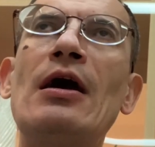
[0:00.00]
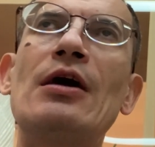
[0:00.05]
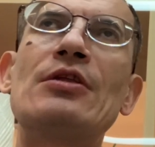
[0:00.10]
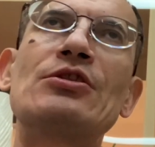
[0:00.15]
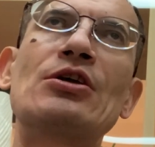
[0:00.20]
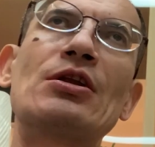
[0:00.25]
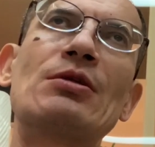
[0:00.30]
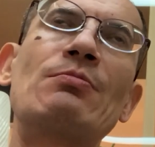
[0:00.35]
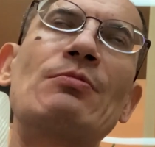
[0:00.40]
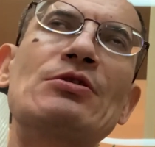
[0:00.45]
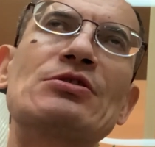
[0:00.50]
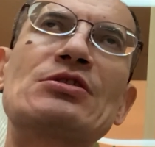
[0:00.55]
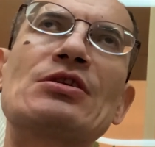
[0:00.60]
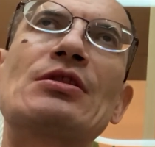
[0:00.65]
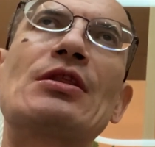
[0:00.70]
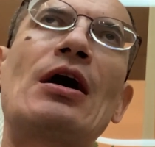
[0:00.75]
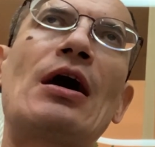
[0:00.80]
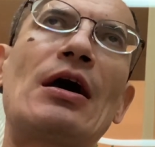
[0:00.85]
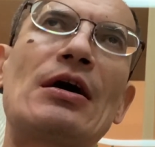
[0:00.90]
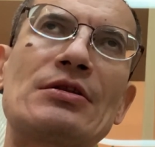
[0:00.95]
and that means
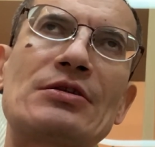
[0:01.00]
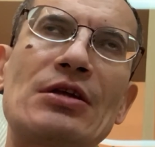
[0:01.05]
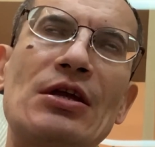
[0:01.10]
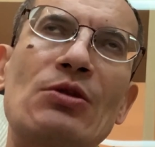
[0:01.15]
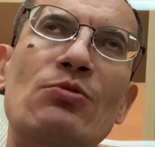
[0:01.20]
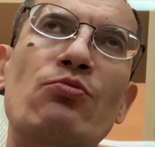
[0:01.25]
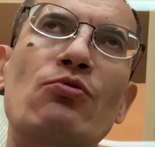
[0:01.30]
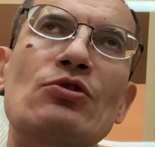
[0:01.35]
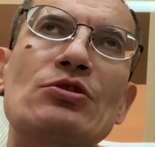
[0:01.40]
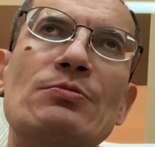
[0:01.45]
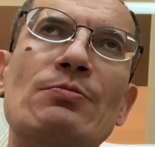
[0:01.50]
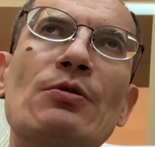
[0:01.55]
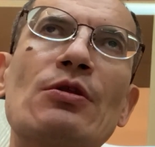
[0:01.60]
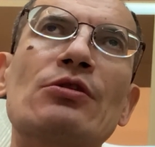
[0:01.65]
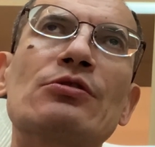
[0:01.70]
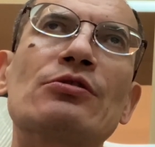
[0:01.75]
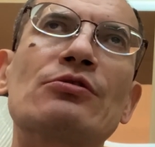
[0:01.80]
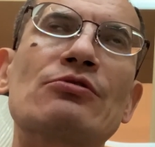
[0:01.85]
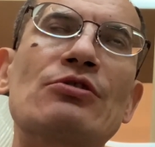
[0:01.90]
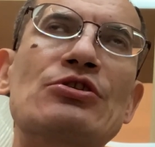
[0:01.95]
that it was
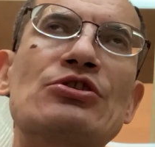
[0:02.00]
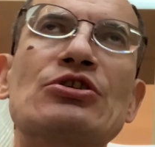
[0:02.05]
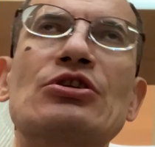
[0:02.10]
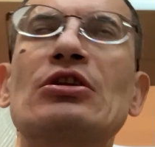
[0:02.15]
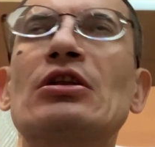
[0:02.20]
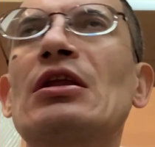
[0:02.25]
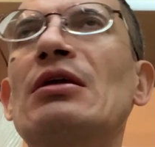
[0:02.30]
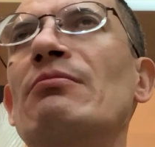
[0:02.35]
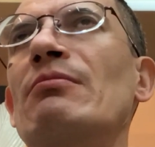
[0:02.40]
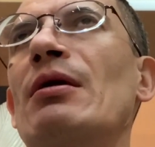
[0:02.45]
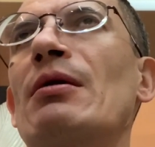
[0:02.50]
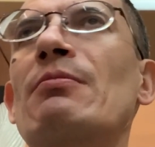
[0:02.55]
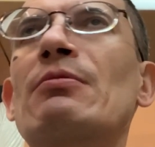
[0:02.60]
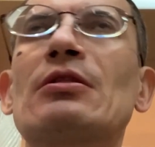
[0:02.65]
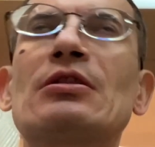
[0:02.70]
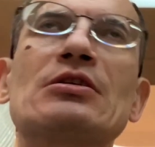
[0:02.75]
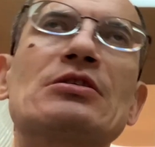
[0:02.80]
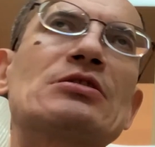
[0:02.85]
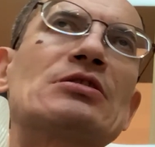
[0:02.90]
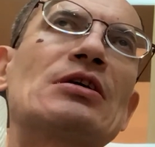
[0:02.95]
built originally maybe
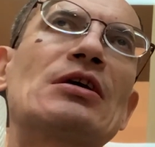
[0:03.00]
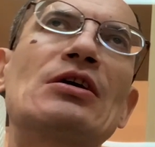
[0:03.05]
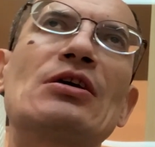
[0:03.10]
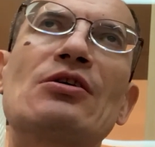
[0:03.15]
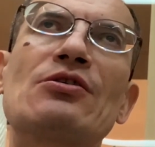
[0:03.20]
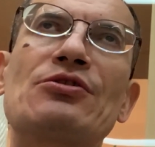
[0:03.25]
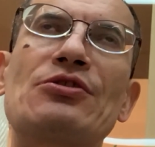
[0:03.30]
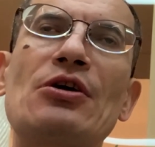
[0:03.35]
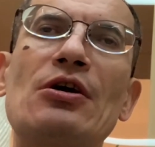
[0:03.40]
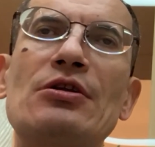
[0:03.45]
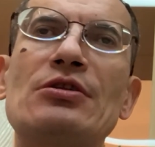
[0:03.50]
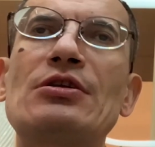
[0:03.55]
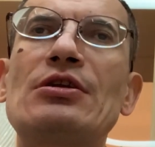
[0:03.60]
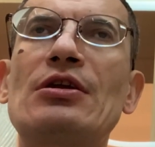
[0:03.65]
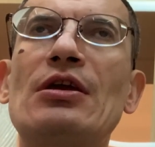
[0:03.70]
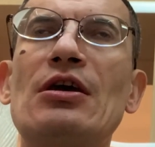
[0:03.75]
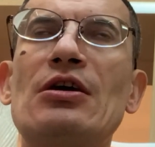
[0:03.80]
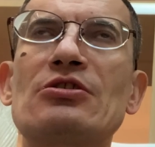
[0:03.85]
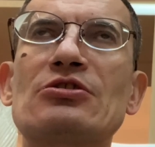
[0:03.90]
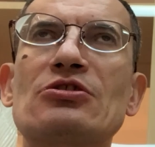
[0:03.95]
let's say 30
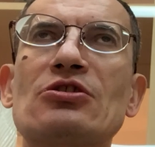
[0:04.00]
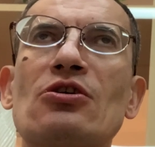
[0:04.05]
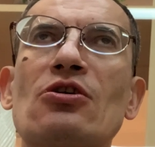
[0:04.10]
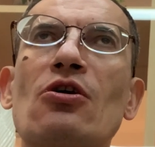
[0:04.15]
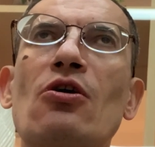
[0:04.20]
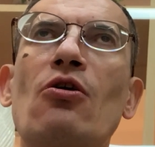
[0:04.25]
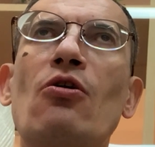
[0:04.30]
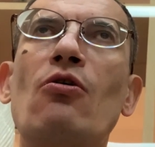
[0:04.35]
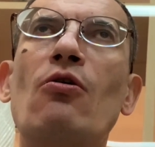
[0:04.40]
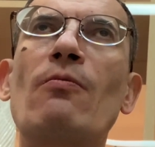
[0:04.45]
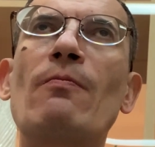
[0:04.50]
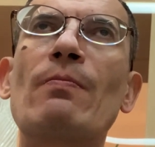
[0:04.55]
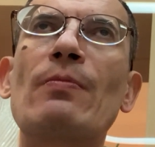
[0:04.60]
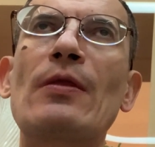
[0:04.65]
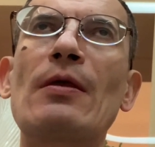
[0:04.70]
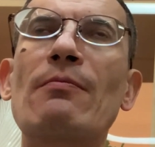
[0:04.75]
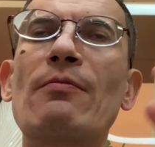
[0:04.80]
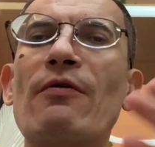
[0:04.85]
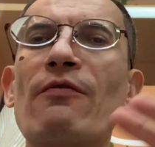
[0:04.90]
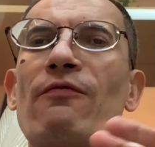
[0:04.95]
years ago, or
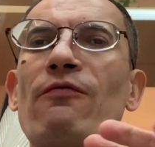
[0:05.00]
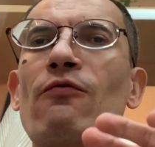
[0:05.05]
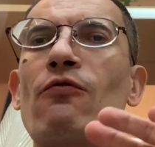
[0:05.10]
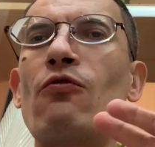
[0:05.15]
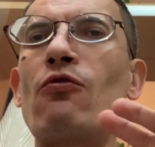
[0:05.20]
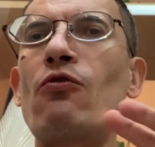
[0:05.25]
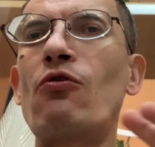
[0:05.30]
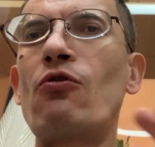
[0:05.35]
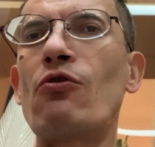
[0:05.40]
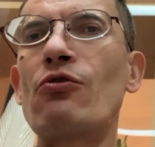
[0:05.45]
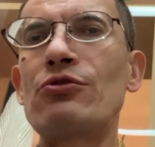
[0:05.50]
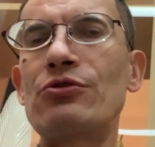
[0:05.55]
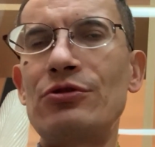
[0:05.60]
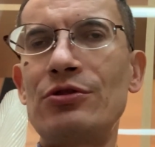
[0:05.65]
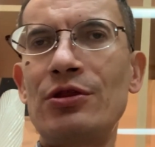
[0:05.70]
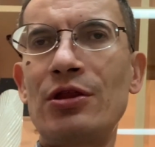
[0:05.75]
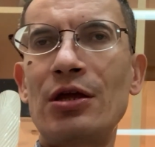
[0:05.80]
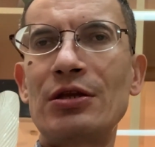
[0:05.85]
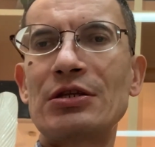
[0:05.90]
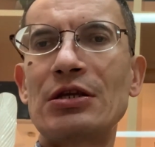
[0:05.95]
maybe before
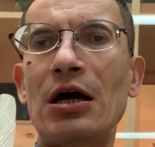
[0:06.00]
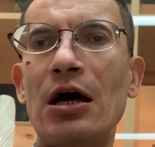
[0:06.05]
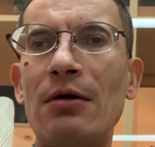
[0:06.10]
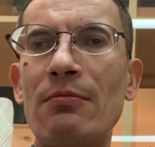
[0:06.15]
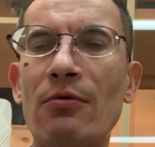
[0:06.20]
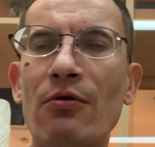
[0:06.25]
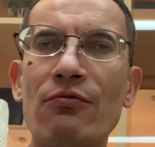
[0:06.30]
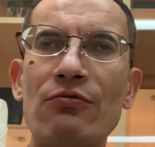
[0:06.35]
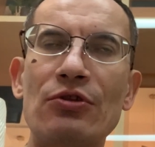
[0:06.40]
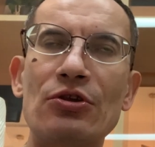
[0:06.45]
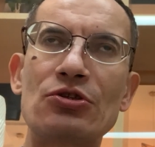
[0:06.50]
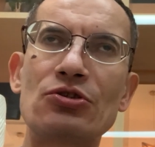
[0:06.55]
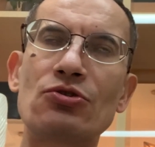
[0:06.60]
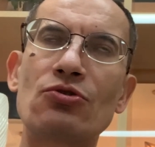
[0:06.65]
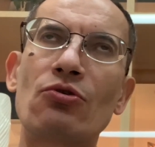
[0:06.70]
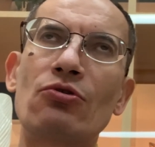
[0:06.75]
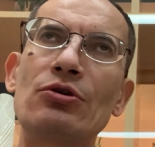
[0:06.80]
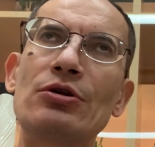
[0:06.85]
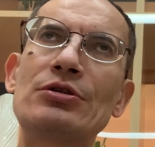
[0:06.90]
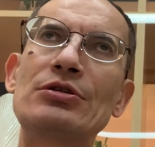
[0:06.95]
the time of the
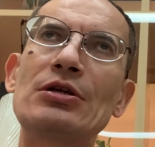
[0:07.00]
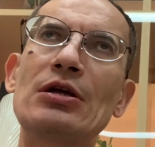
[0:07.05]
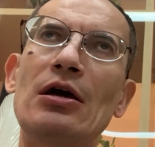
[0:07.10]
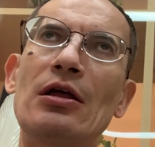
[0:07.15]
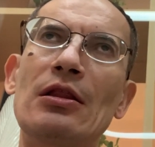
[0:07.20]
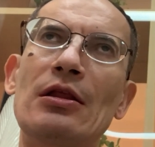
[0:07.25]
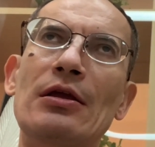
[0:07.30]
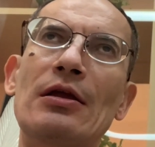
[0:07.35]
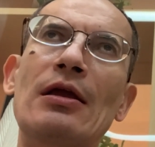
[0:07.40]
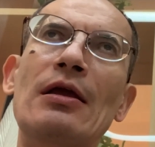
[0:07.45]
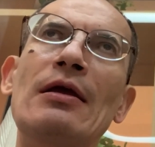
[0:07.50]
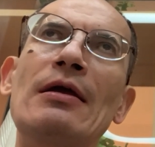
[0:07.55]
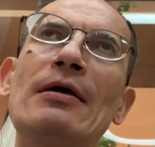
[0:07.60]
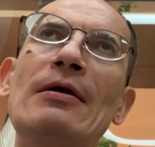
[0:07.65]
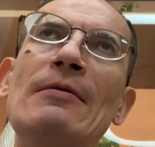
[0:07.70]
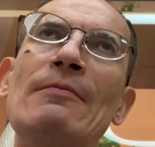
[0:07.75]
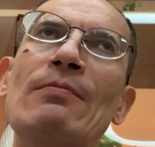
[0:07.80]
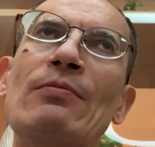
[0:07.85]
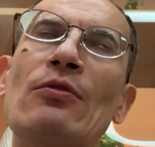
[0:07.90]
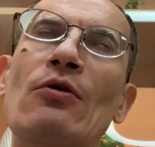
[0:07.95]
storytelling
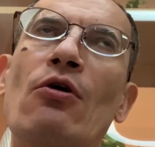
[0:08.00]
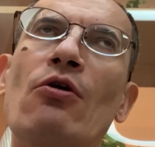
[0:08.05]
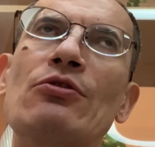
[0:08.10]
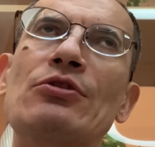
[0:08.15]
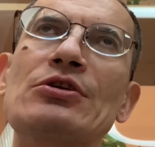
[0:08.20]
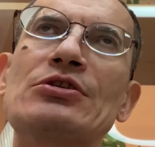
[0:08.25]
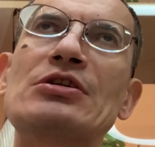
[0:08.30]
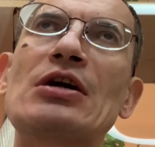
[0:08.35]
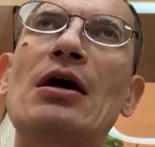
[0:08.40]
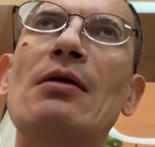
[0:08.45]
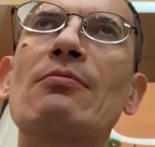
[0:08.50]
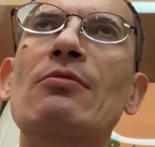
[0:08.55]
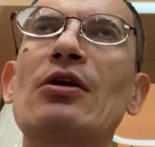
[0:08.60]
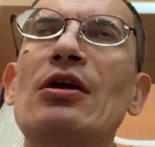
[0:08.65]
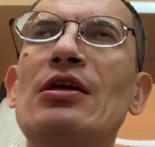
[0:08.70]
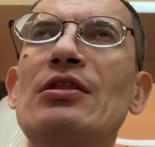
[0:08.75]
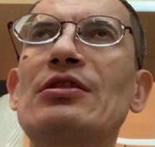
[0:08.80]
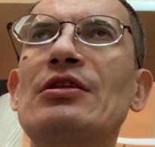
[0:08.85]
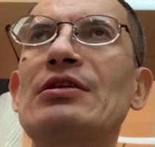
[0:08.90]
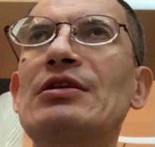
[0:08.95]
all the time
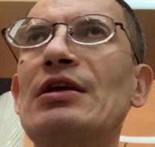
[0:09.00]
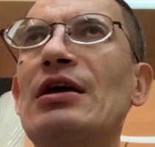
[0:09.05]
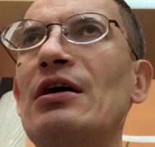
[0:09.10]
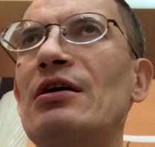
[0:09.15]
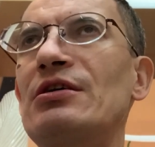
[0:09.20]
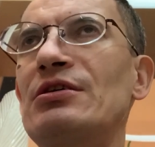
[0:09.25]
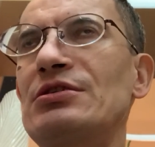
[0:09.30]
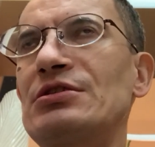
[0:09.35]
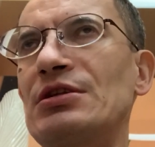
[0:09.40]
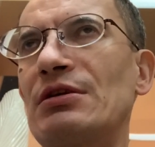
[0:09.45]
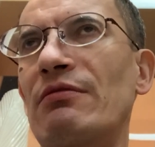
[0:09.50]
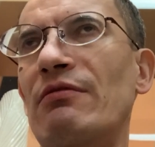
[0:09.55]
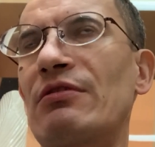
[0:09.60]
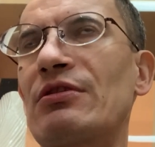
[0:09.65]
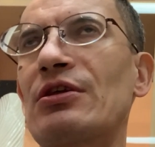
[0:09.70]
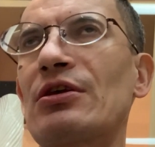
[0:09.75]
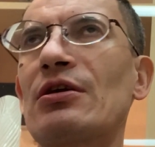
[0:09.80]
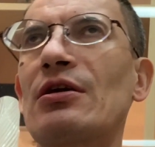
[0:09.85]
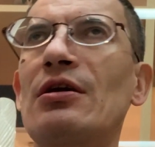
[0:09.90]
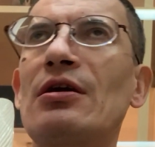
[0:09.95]
in the narrative,
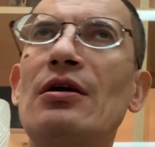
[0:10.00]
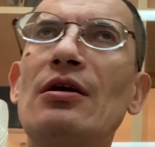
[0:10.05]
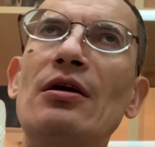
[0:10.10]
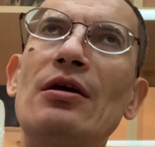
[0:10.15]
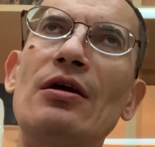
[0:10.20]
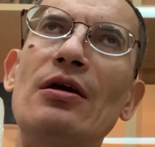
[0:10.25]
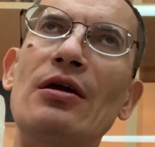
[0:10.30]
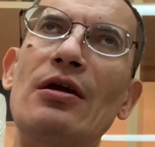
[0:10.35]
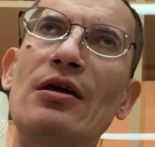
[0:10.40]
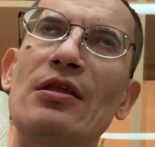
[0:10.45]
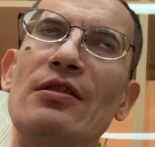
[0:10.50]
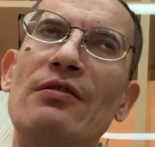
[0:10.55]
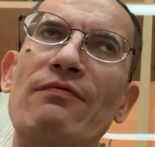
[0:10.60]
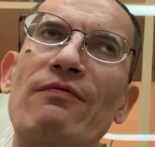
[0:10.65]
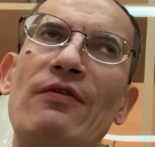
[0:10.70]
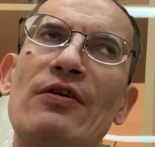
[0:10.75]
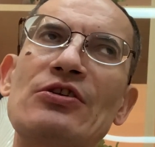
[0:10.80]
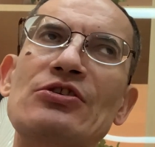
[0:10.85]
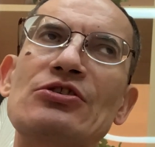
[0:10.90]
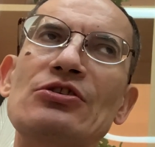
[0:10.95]
in the
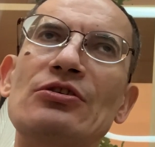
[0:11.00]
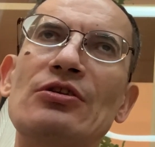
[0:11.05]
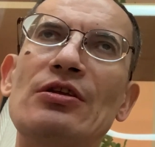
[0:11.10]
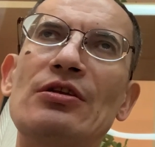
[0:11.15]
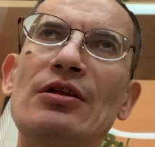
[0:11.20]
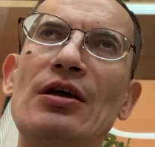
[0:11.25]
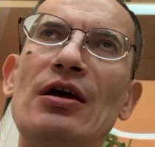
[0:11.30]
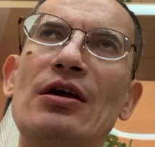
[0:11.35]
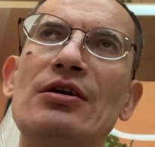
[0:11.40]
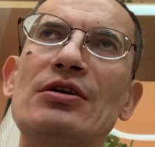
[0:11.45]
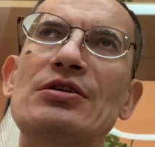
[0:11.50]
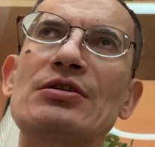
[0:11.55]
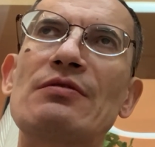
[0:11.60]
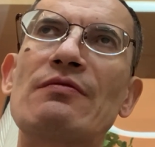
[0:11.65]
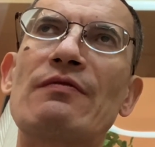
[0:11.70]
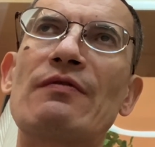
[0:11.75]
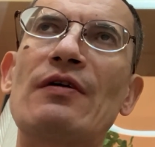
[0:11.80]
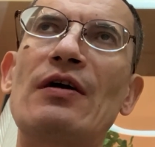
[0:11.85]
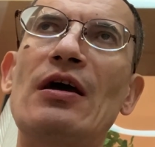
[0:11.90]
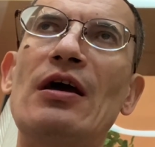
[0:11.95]
fictional
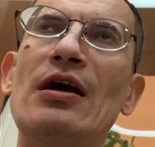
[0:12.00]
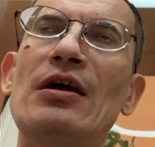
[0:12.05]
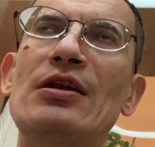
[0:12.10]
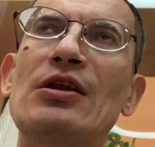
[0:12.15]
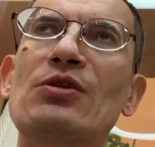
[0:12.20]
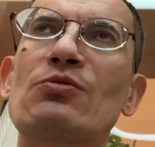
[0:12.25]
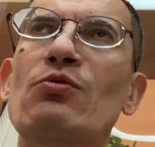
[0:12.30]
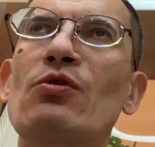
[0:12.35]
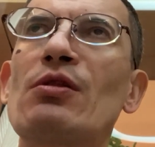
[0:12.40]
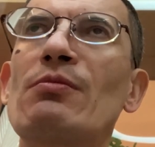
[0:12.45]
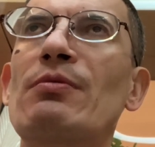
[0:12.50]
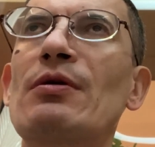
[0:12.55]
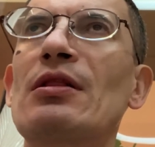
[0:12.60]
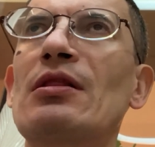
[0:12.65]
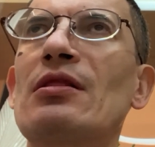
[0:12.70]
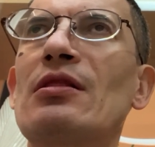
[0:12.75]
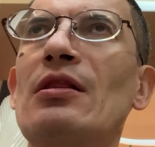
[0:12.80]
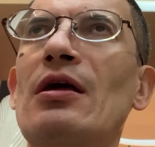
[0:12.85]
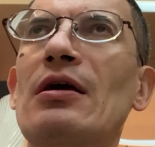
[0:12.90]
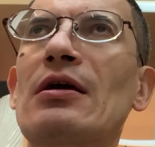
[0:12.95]
narrative, and it will be
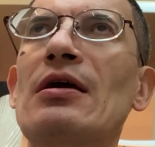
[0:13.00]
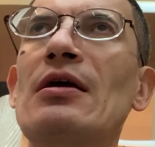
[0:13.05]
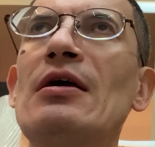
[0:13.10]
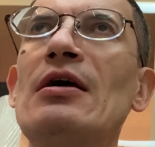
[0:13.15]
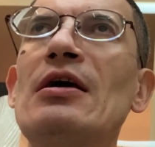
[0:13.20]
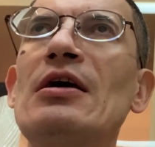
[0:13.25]
like